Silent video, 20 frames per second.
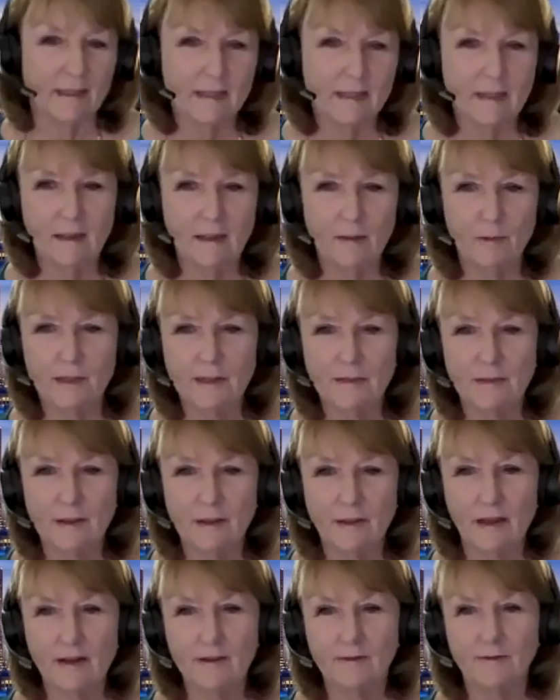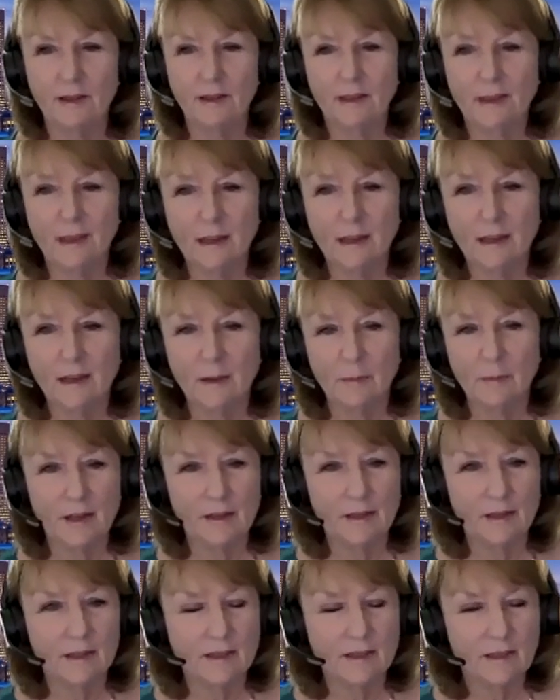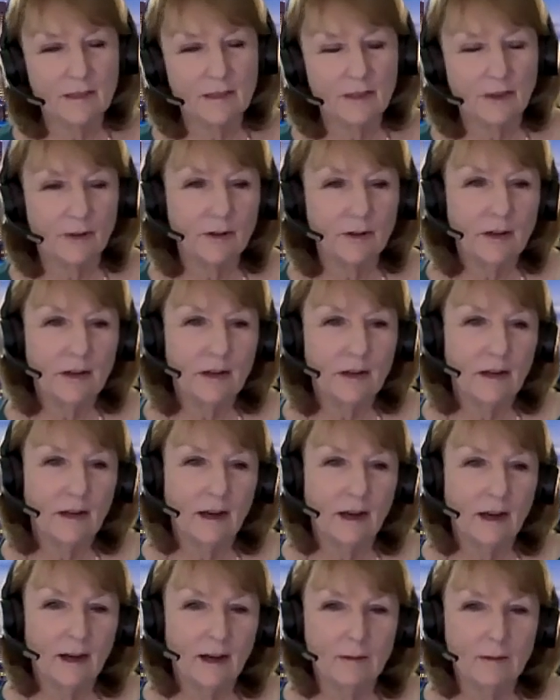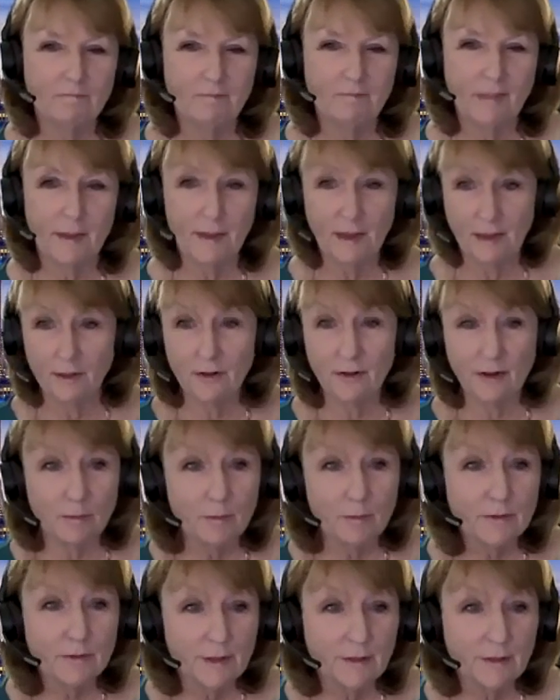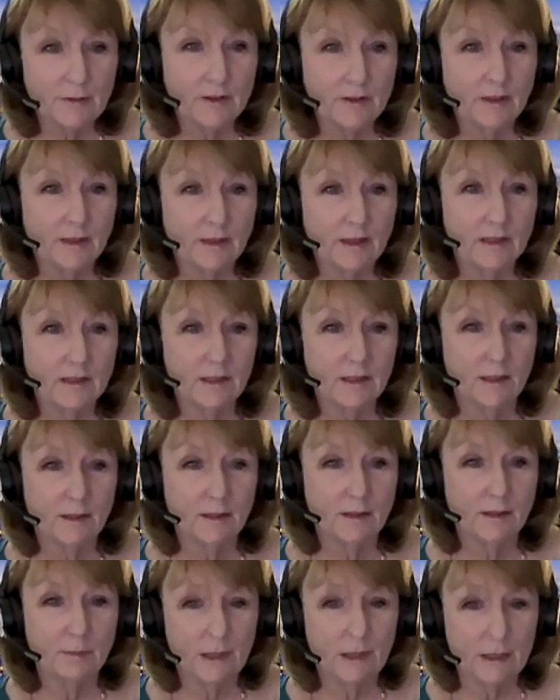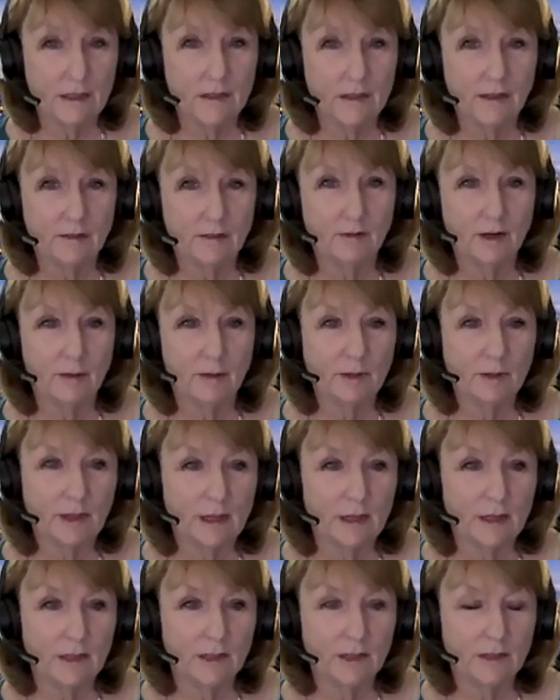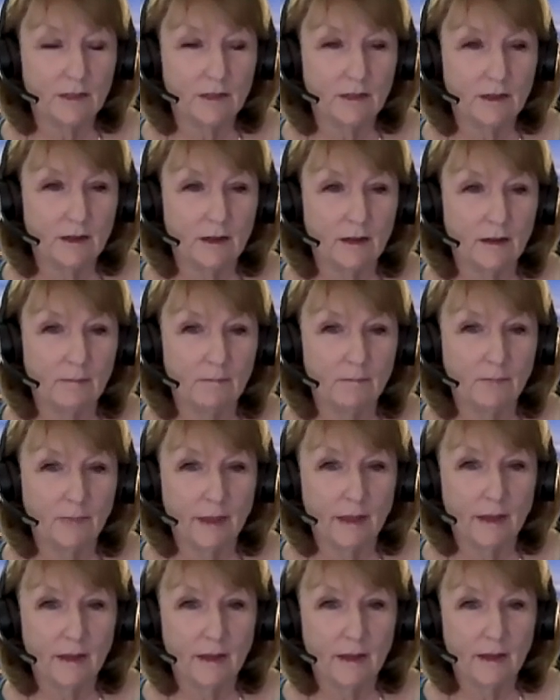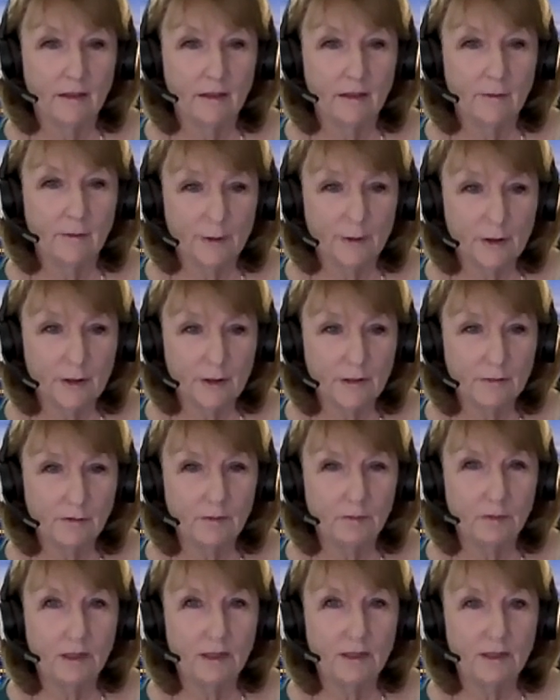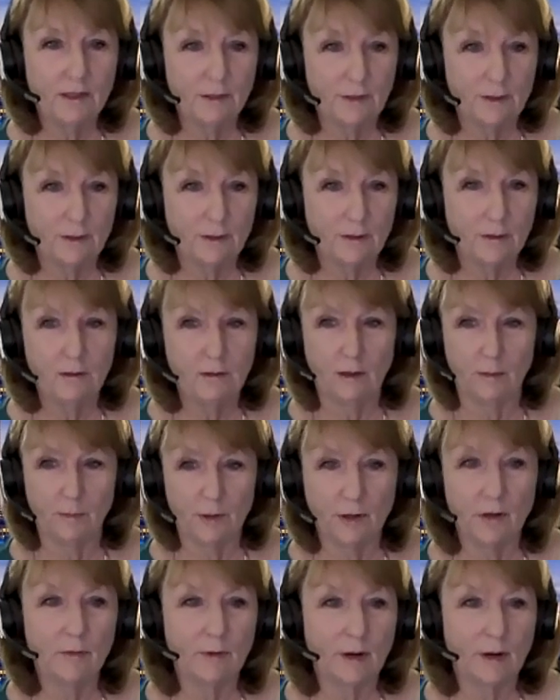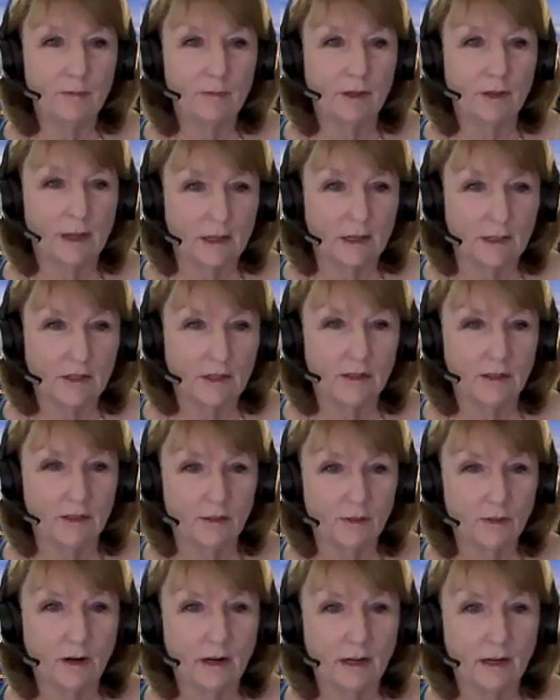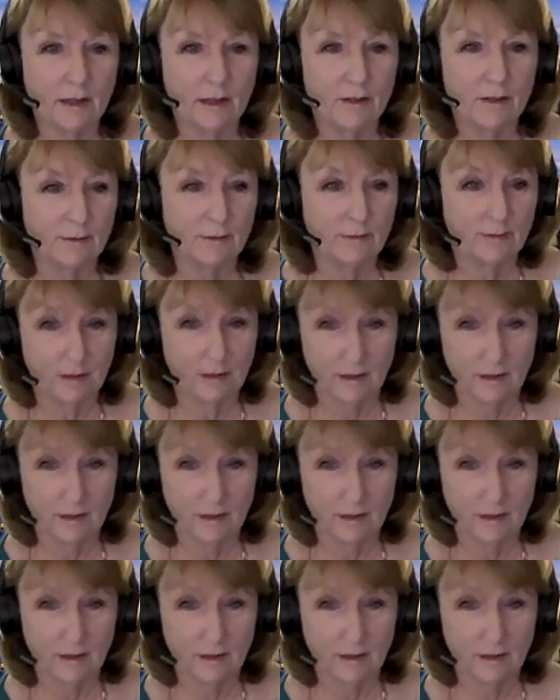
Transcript: it was a lot of fun thinking about this. So I think there are a number of different things that could be done in a replication. The first would be to do a pure replication and try to,